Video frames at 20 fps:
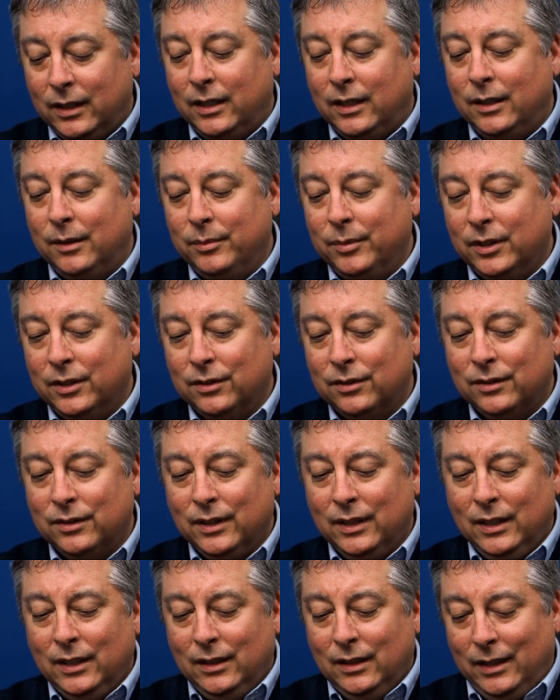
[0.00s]
Uh, because
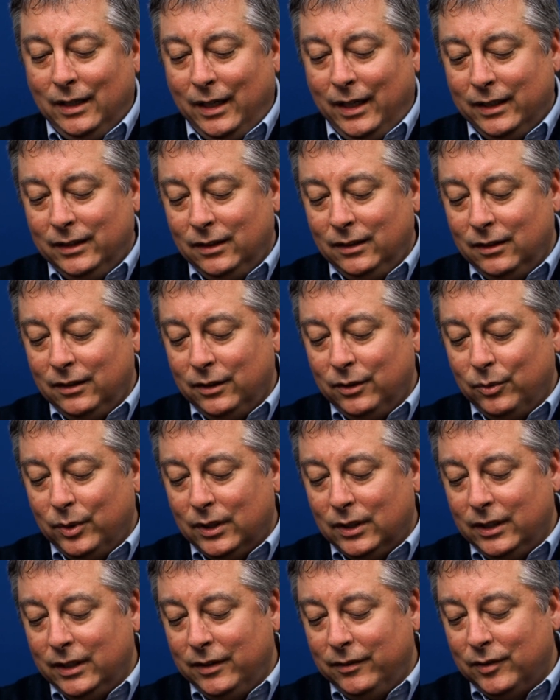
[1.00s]
ideally, you
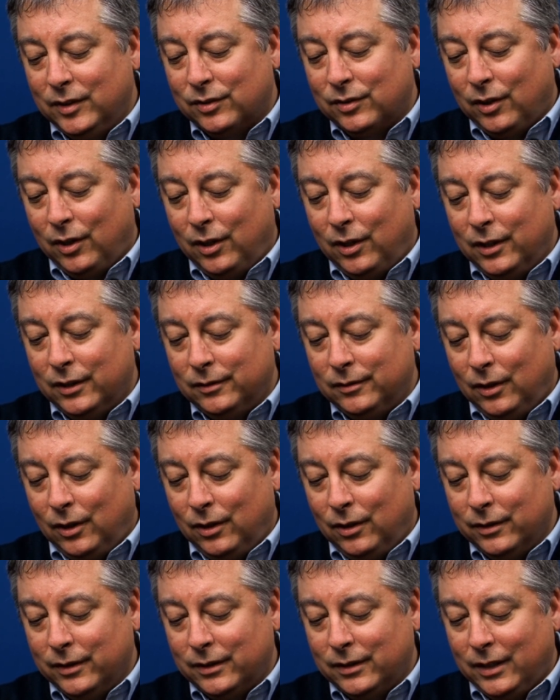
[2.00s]
want to leave this on
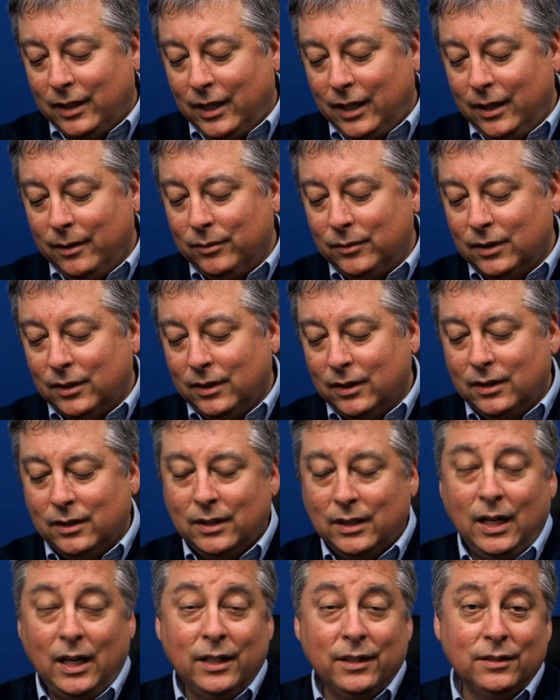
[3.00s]
all the time to
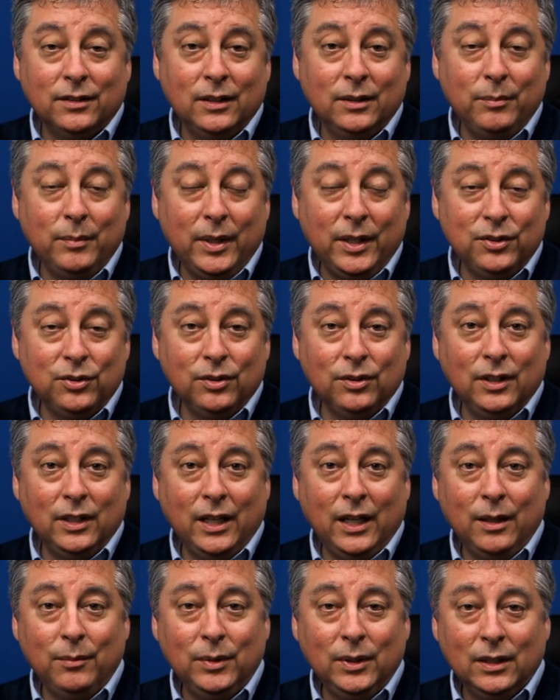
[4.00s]
constantly measure
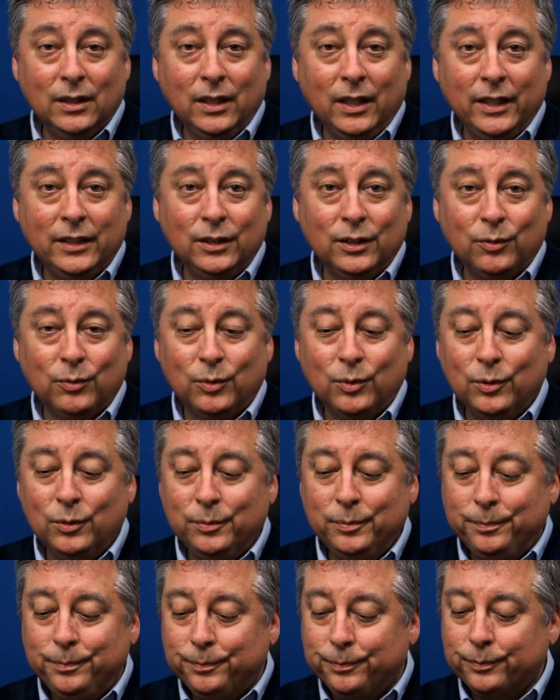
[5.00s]
the ambient light in the
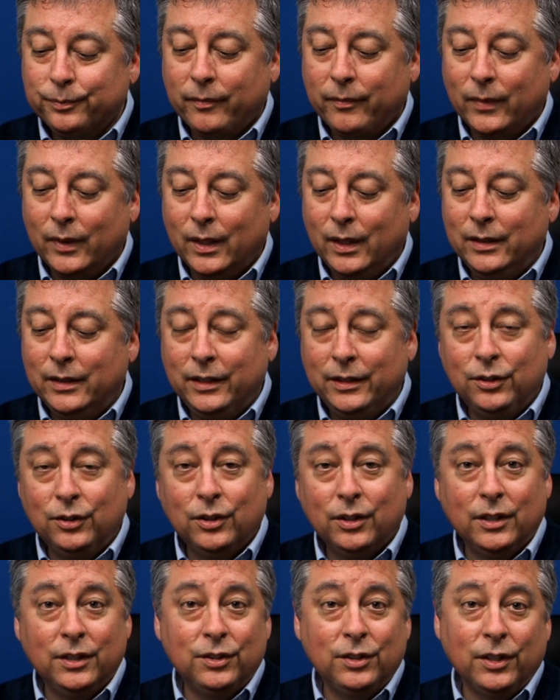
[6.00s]
room, and then
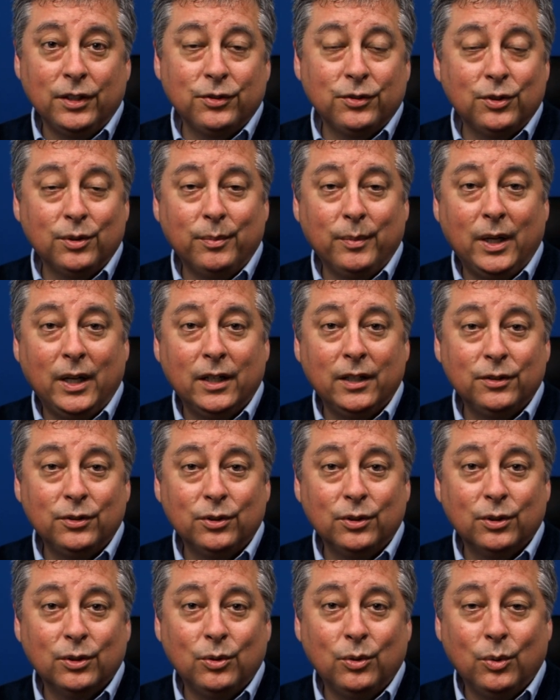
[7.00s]
you can adjust your
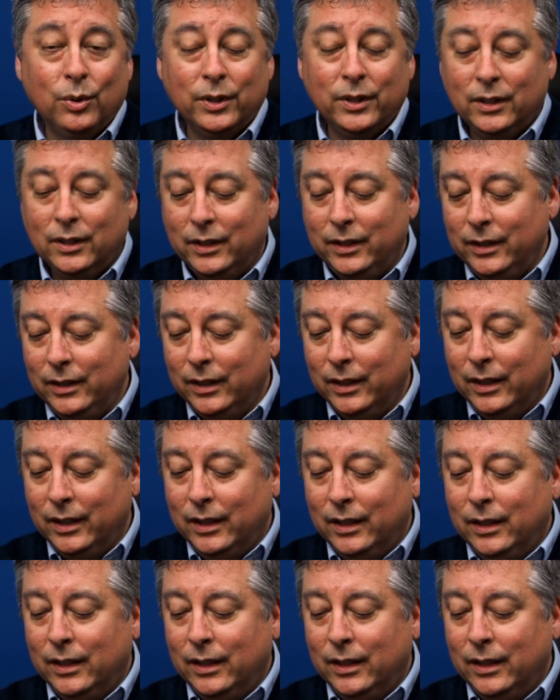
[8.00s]
monitor accordingly.